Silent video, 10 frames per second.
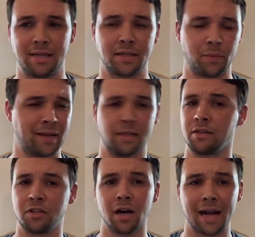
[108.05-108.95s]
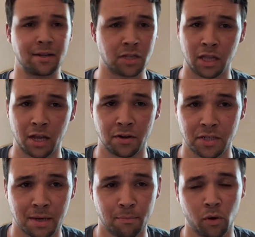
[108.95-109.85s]
Sounds like we had dugouts clear at
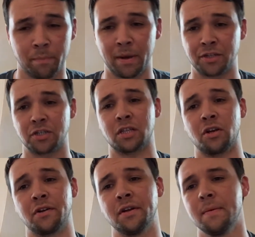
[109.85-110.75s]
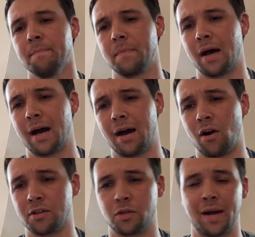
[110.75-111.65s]
some point, benches clearing.
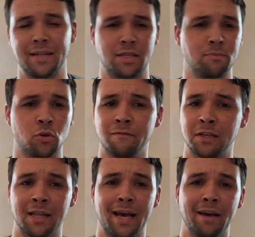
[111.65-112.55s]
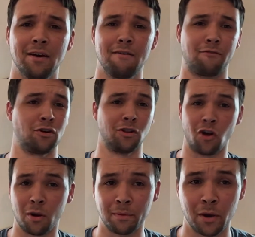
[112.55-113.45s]
Also had some sort of delay for an
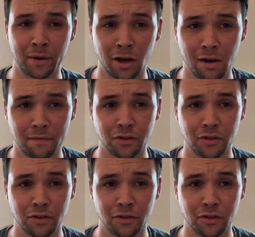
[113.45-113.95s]
alarm going off.